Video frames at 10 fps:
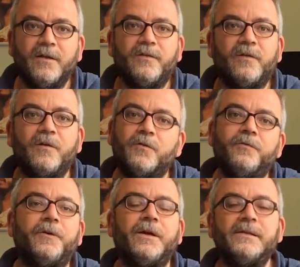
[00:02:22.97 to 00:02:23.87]
So
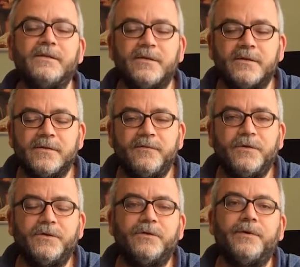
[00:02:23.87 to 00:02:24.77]
for instance, if
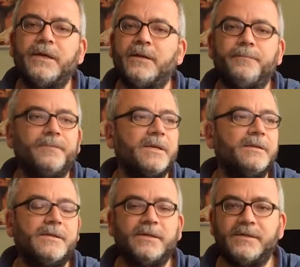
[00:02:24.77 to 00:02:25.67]
you're doing
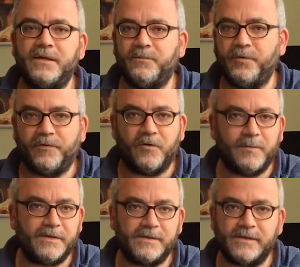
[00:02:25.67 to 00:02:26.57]
16
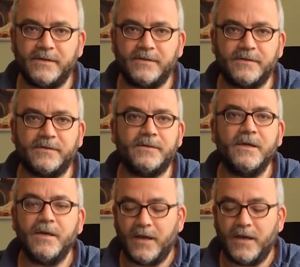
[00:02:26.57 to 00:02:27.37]
performances